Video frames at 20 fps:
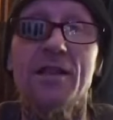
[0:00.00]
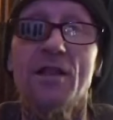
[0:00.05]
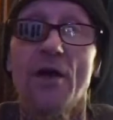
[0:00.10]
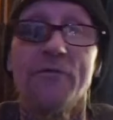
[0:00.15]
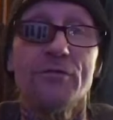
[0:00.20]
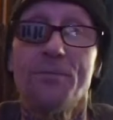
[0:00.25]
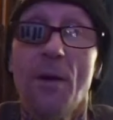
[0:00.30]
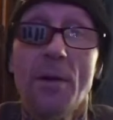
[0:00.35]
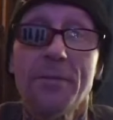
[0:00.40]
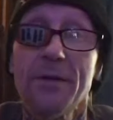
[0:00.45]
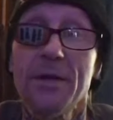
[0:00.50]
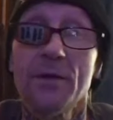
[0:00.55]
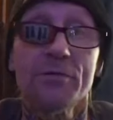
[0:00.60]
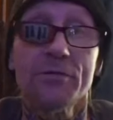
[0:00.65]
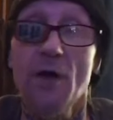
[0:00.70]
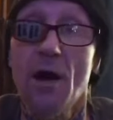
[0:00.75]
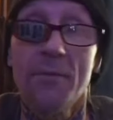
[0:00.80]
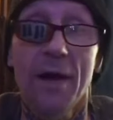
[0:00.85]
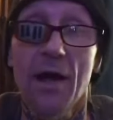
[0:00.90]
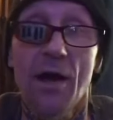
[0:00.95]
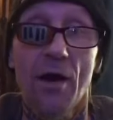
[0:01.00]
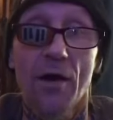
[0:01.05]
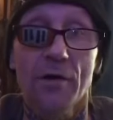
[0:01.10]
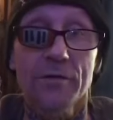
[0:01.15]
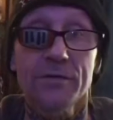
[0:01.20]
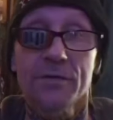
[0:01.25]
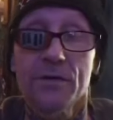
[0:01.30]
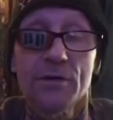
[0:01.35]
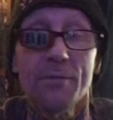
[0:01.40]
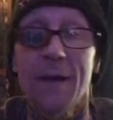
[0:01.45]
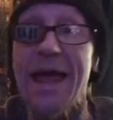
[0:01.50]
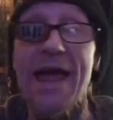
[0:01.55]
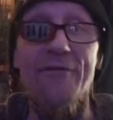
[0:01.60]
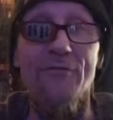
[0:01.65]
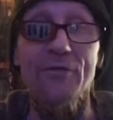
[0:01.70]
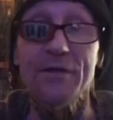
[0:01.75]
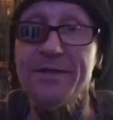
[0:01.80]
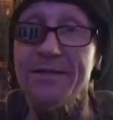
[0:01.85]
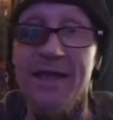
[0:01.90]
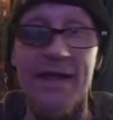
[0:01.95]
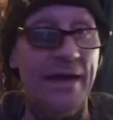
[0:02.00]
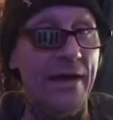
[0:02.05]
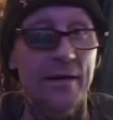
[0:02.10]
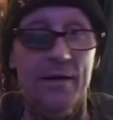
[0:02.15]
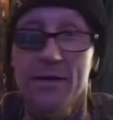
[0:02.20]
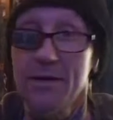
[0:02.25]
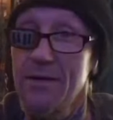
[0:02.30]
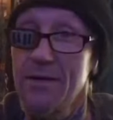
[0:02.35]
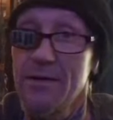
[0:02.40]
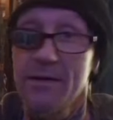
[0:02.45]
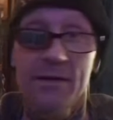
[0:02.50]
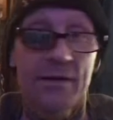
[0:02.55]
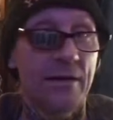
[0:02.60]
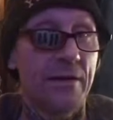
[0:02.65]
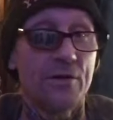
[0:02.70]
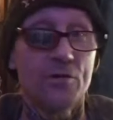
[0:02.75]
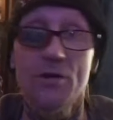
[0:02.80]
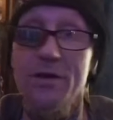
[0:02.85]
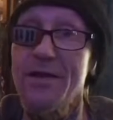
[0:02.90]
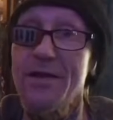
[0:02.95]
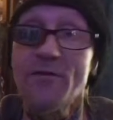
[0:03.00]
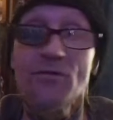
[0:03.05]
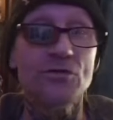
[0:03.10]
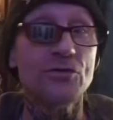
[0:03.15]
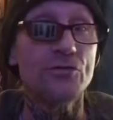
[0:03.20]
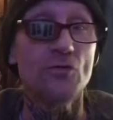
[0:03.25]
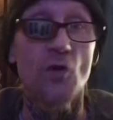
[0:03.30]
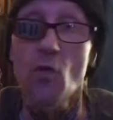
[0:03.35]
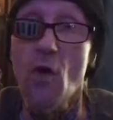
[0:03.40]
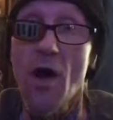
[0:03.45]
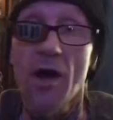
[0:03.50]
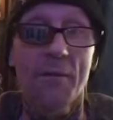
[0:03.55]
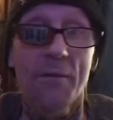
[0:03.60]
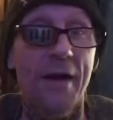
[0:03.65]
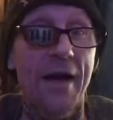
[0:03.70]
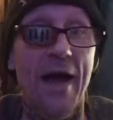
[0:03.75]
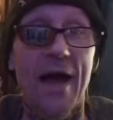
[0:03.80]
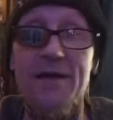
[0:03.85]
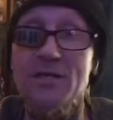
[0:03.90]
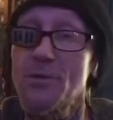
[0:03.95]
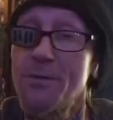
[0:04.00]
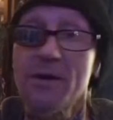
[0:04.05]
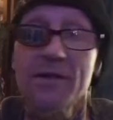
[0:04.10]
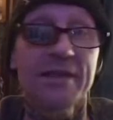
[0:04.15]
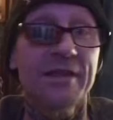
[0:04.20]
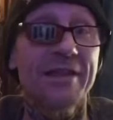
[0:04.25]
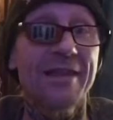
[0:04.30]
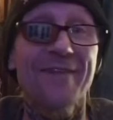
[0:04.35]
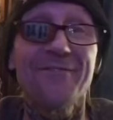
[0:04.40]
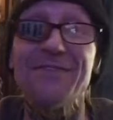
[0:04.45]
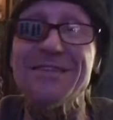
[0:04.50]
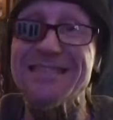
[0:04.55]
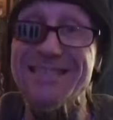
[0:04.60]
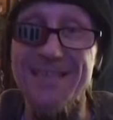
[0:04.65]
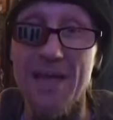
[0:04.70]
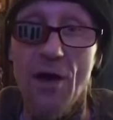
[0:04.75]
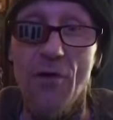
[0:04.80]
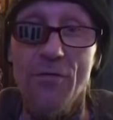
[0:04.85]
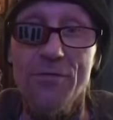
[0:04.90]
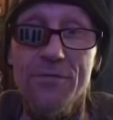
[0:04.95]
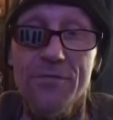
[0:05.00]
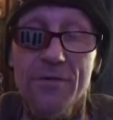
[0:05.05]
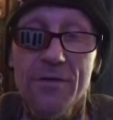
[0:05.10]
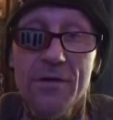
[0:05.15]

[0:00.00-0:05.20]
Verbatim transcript: love you, Pumpkin, with all my heart. You're my everything. You can never do no wrong in my eyes. You're bigger than life itself.